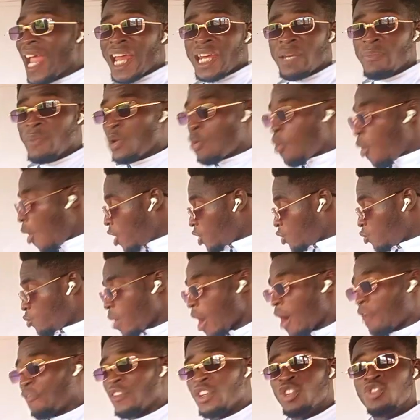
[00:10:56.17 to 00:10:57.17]
10 because
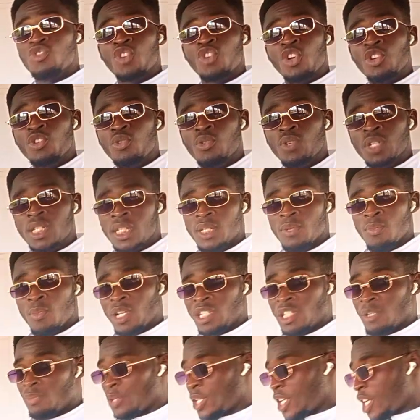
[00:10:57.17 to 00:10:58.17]
we have introduced
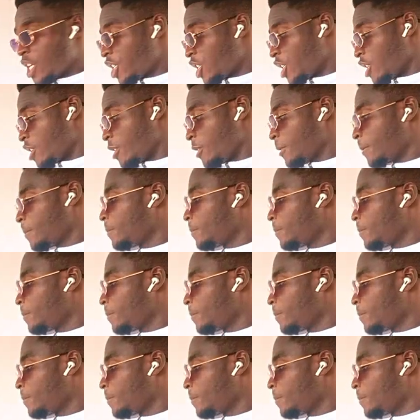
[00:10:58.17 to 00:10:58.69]
multiplication.